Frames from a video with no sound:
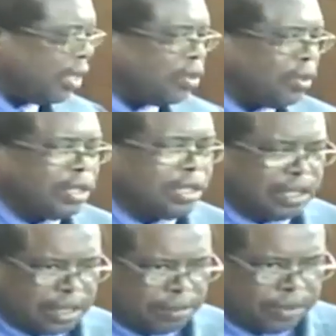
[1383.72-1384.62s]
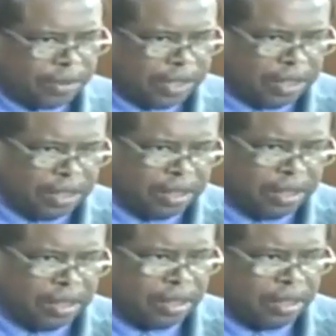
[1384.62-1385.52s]
through the system today.
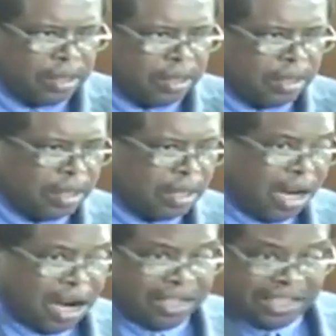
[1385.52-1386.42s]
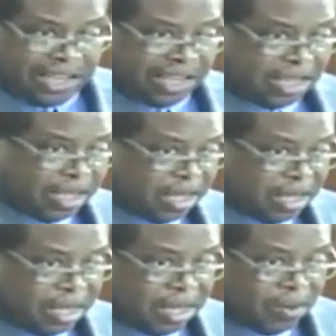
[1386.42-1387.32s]
Or take
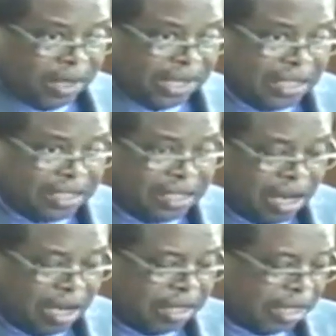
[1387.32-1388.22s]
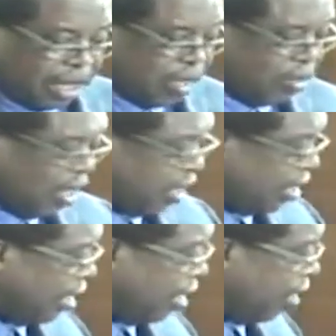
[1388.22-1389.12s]
what I saw in the Contractor
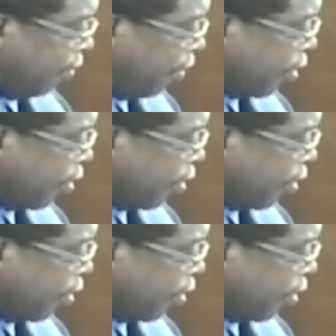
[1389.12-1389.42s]
General first